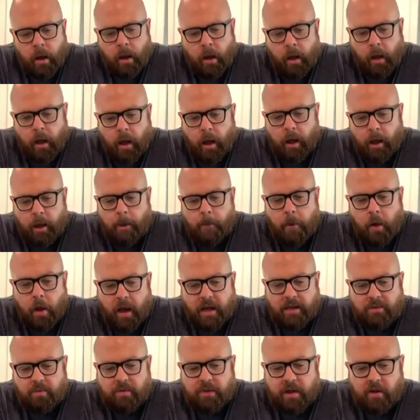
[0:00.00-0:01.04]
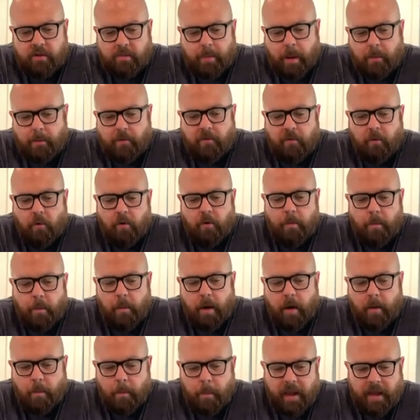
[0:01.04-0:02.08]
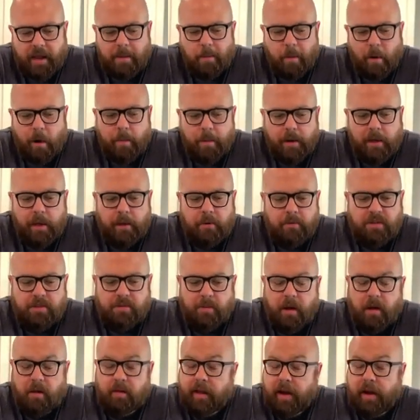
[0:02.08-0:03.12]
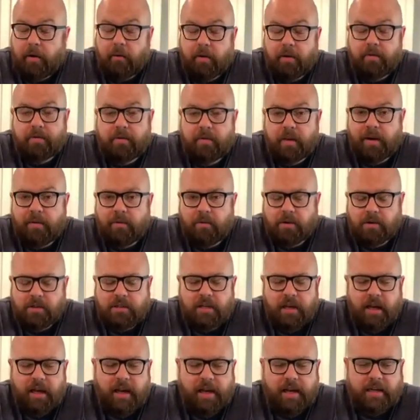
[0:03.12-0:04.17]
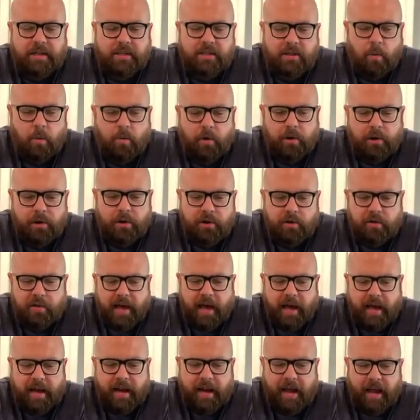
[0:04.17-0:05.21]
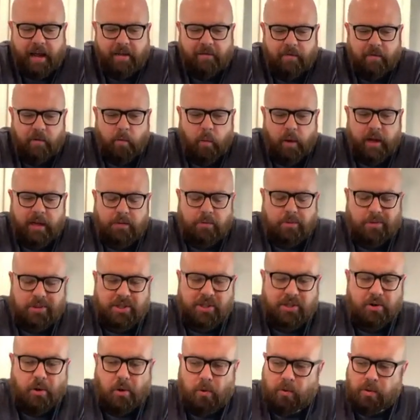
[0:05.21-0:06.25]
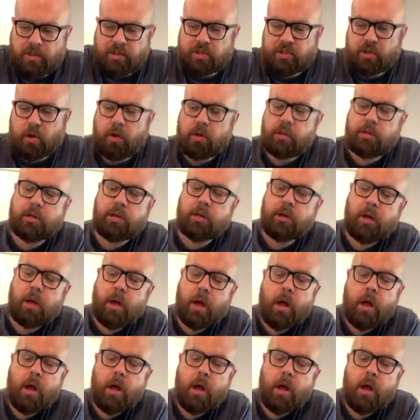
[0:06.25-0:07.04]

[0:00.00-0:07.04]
As we talked about before, making barbecue is about layering flavors, and so we're going to do that in a handful of ways. We're going to start with salt.